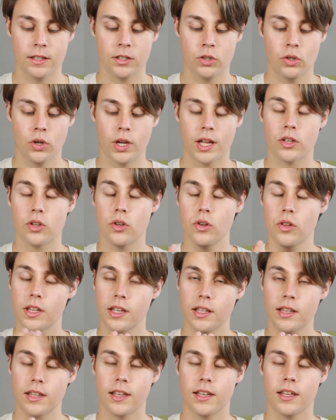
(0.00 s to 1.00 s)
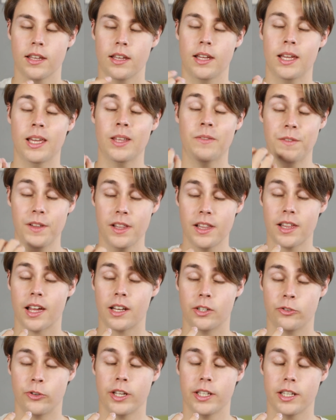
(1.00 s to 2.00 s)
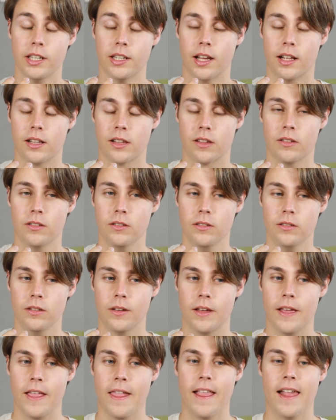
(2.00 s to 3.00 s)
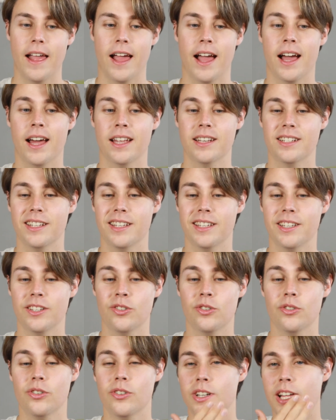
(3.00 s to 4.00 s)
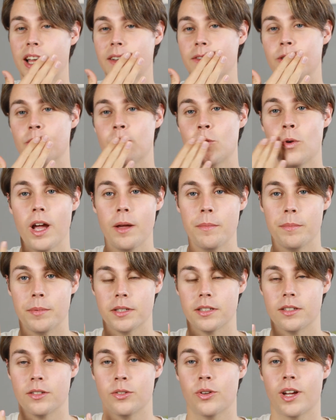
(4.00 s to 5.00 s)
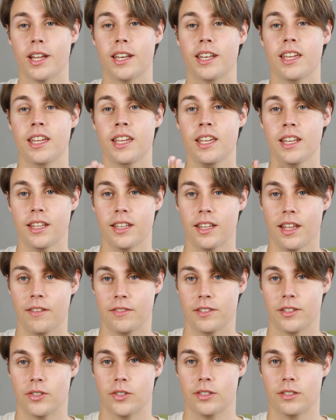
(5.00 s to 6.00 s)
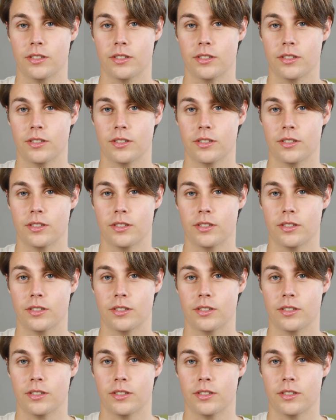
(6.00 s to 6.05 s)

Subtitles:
you can use it. It feels hydrating also, and you don't have to wipe it. You can eat it after.